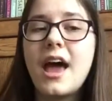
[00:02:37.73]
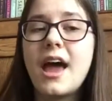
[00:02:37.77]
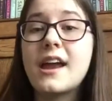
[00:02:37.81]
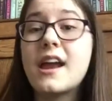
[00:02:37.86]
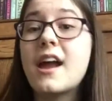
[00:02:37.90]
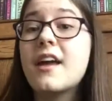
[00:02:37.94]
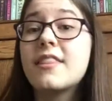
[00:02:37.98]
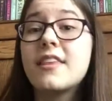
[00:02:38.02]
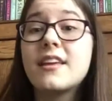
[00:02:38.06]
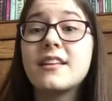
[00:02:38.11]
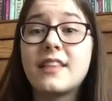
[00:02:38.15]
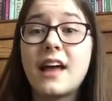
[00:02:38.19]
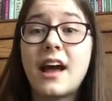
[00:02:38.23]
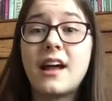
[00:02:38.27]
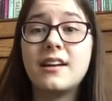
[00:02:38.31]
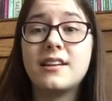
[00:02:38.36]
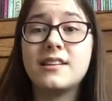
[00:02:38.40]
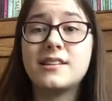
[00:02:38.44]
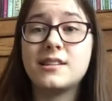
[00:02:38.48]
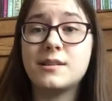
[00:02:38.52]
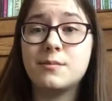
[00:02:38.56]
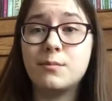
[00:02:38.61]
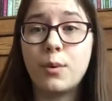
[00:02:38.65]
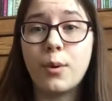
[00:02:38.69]
And I think that
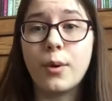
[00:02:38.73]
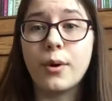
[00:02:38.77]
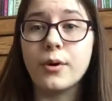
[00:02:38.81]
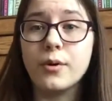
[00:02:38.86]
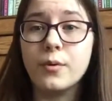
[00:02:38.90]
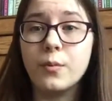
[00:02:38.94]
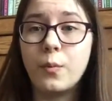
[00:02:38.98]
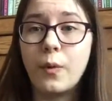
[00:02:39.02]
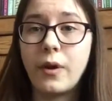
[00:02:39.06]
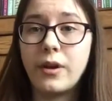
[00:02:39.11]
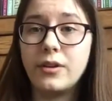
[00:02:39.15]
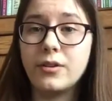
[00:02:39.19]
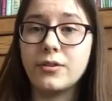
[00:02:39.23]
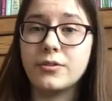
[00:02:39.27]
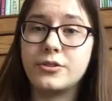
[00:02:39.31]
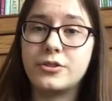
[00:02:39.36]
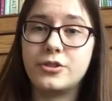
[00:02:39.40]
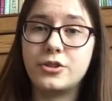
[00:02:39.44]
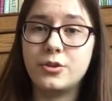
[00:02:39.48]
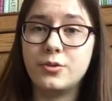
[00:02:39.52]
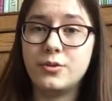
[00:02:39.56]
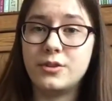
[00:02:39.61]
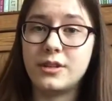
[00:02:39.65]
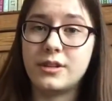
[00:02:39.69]
is important when you're
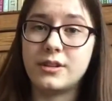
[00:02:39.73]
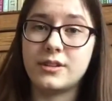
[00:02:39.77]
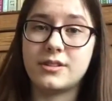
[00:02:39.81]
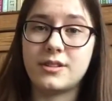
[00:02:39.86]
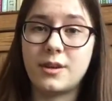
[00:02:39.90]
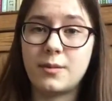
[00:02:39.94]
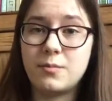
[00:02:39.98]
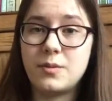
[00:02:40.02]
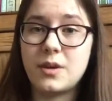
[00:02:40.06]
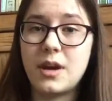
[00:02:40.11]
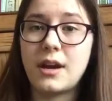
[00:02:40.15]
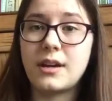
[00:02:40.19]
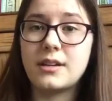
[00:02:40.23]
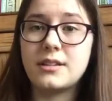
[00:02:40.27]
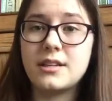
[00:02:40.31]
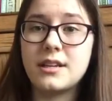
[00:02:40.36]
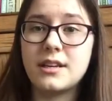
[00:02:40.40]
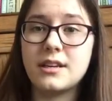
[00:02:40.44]
choosing a subject,